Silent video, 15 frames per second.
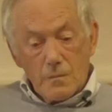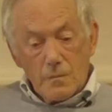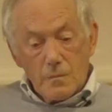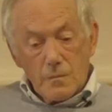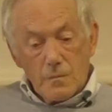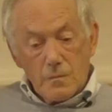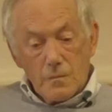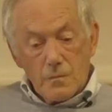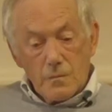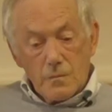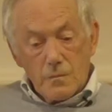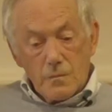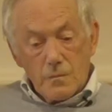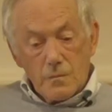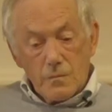
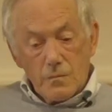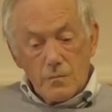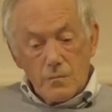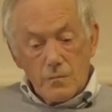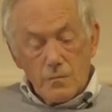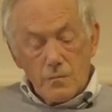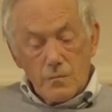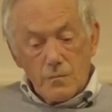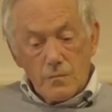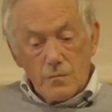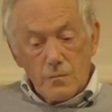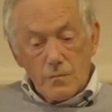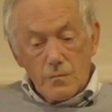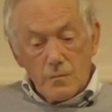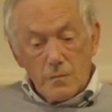
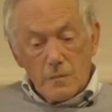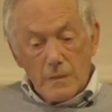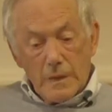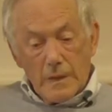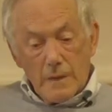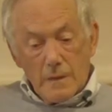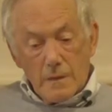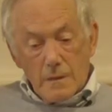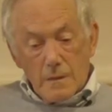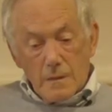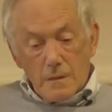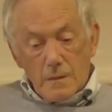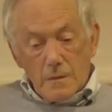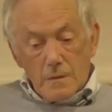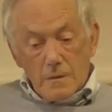
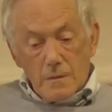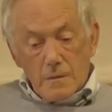(not speaking)